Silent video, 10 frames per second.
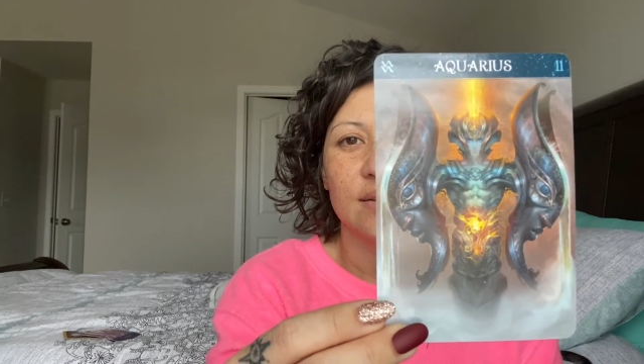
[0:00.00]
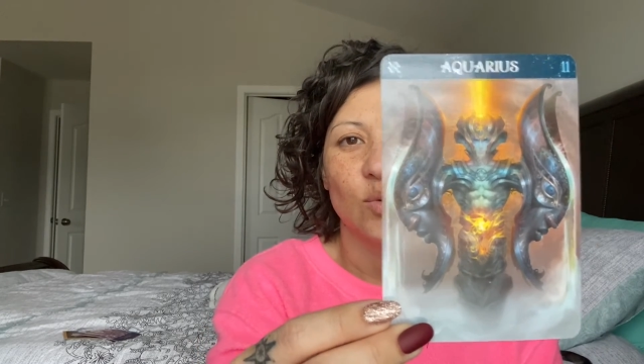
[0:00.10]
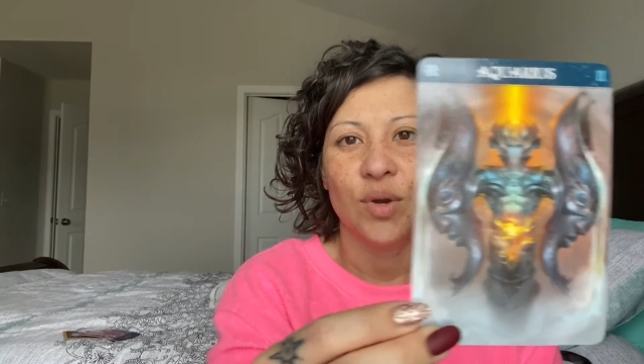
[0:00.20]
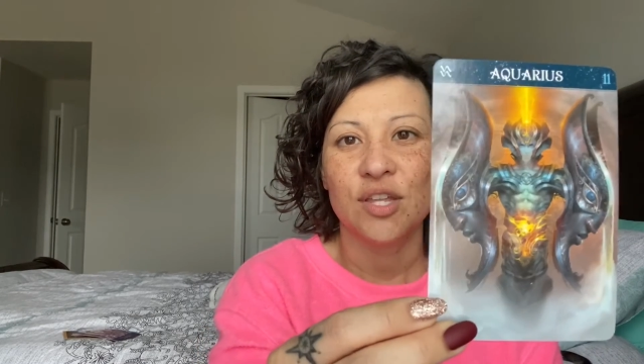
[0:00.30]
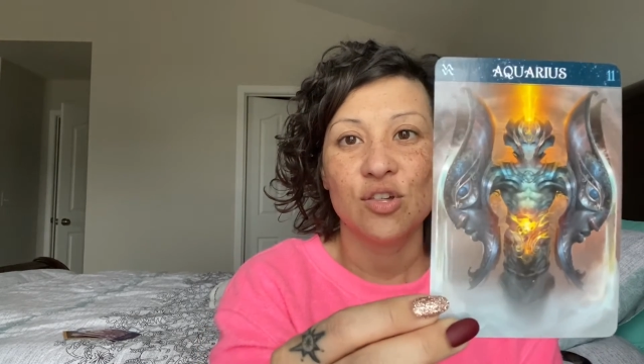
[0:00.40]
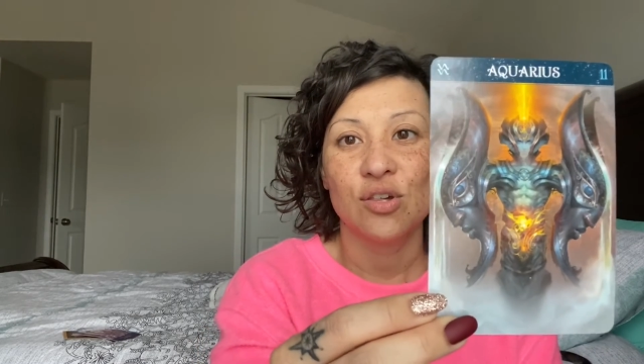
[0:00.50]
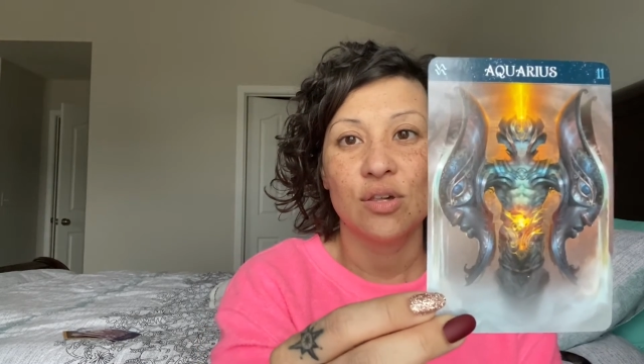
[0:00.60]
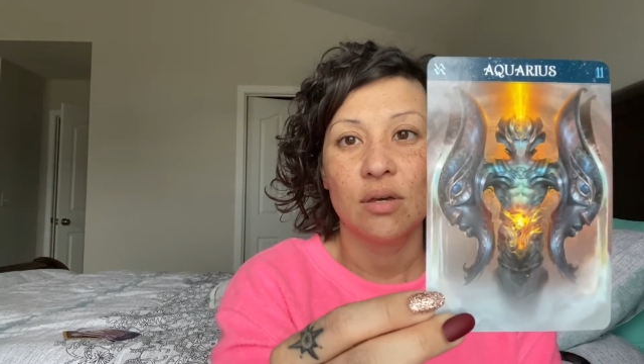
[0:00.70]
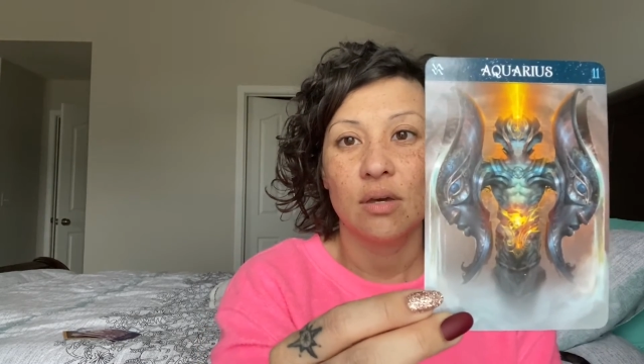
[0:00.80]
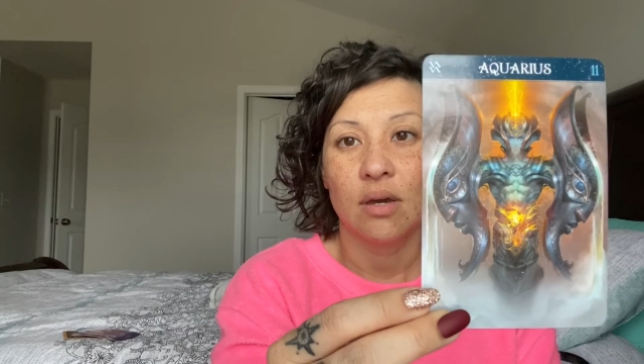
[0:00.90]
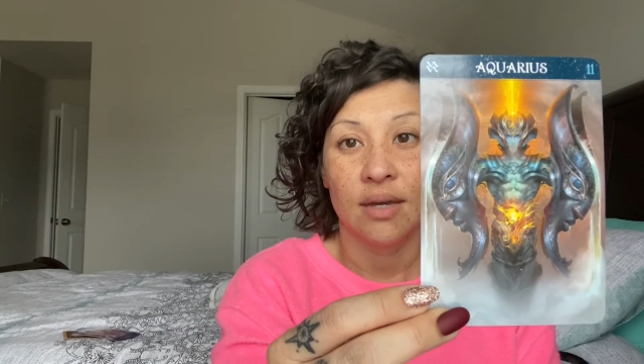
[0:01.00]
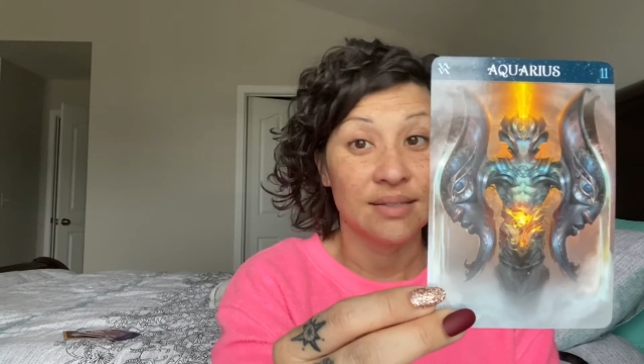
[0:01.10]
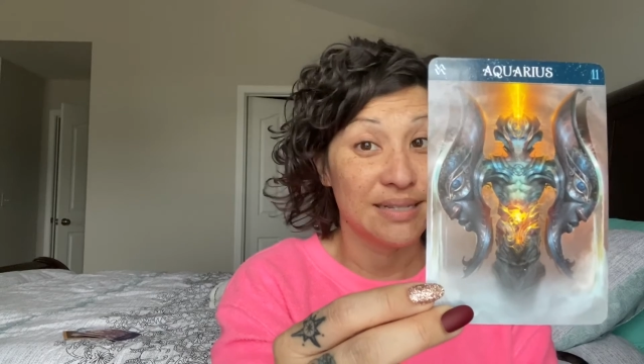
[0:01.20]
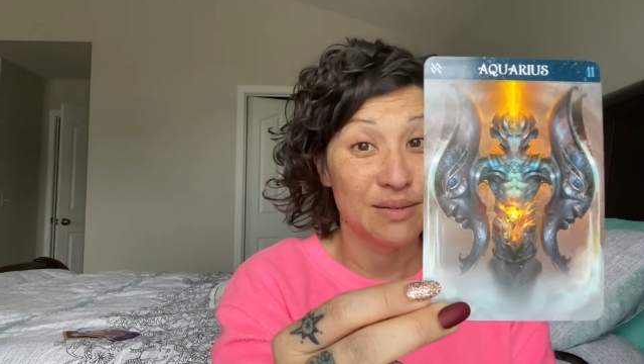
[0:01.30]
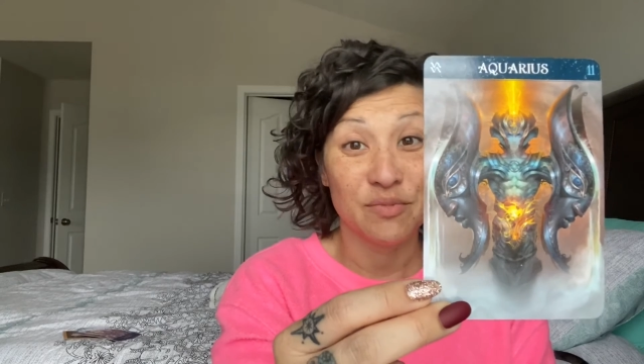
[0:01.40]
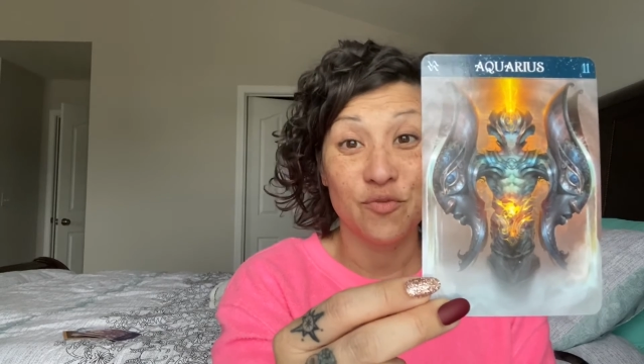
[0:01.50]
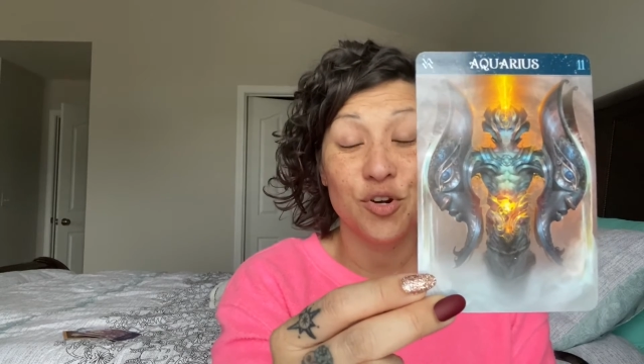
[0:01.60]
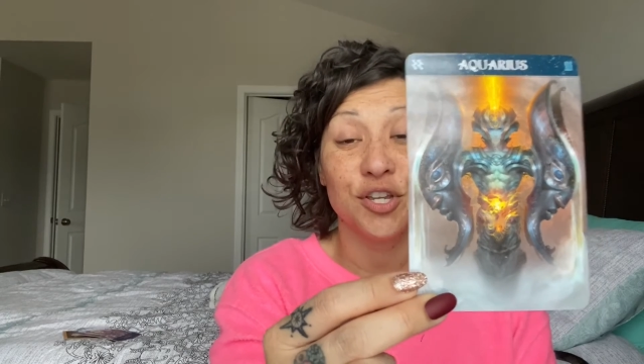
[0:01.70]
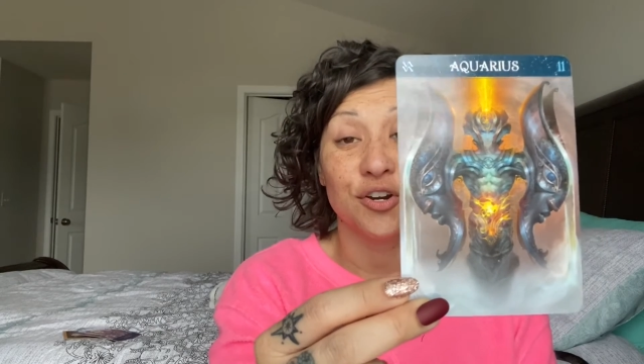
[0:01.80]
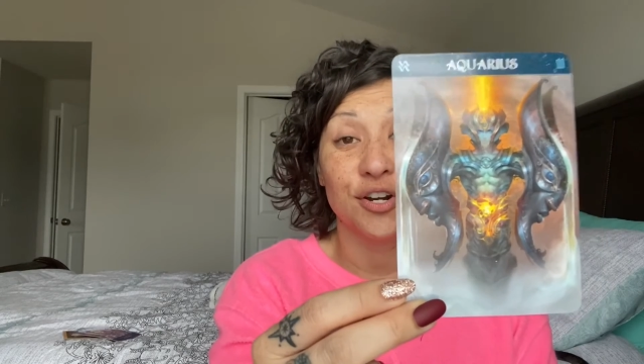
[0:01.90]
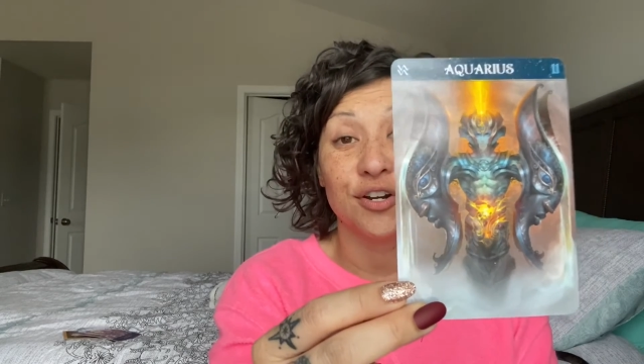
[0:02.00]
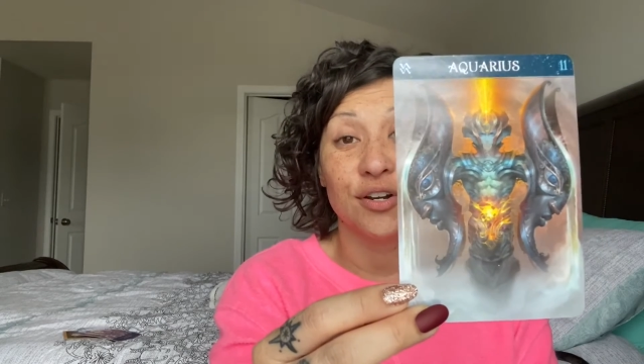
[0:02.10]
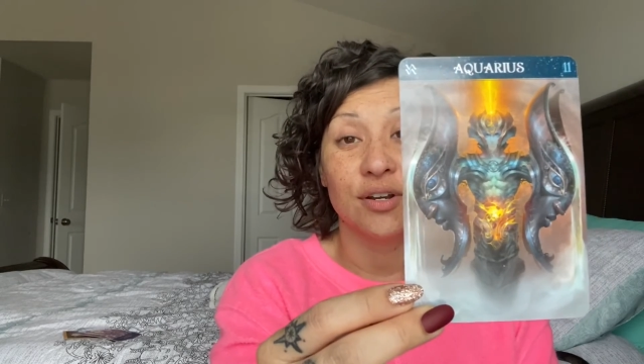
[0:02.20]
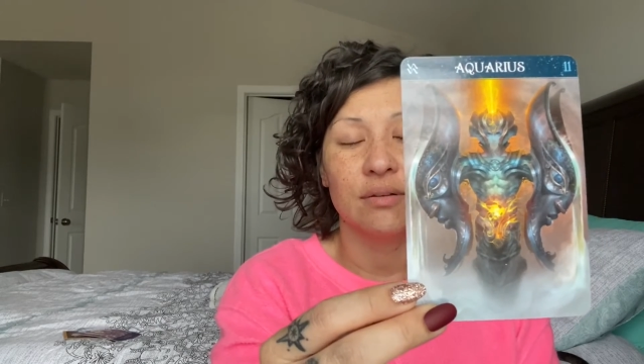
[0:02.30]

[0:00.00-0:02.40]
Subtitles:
which, as I said before, Uranus